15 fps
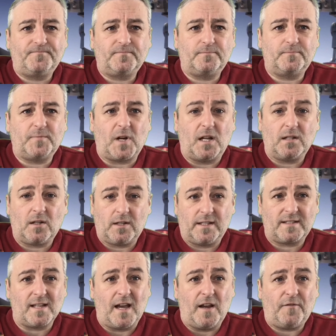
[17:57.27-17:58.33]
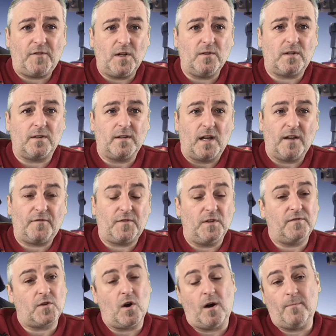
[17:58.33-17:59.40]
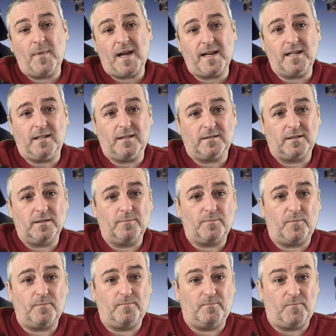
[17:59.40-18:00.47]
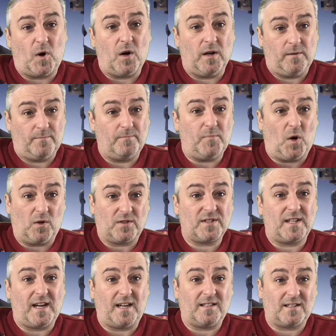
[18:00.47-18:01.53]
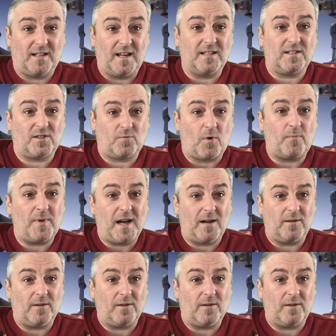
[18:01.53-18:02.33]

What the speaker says: But like I say, if you've got a mate, you buy a box each and then swap out the